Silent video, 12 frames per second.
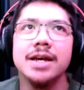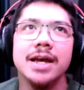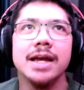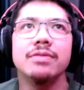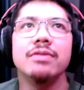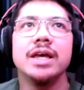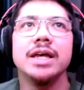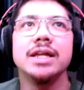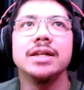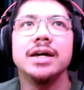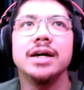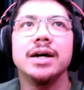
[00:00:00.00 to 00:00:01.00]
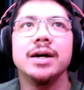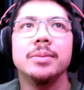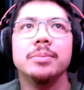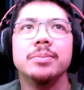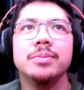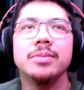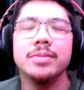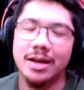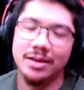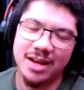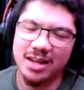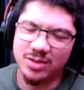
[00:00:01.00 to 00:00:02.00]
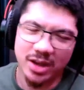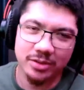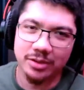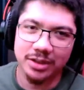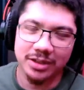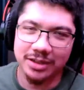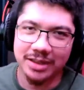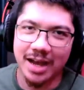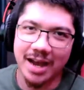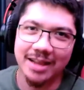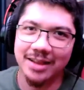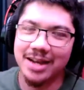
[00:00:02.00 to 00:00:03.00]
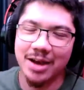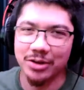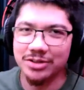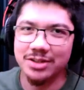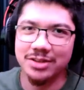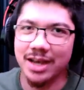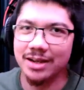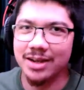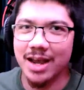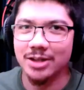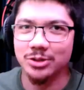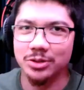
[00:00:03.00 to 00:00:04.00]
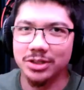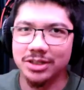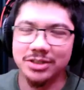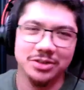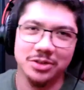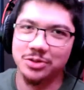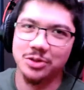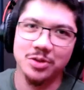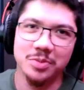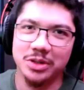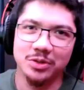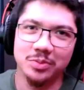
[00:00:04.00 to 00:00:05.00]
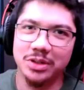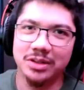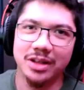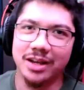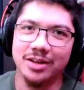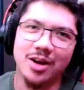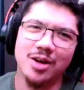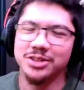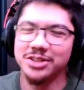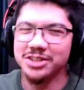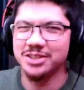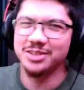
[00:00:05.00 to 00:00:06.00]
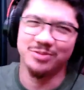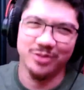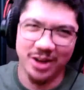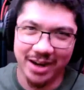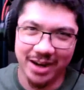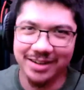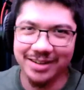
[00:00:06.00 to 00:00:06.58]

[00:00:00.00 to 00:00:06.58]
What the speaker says: And then, not deathly. I like how I said that casually, just assuming you'd be like, oh, she's fine.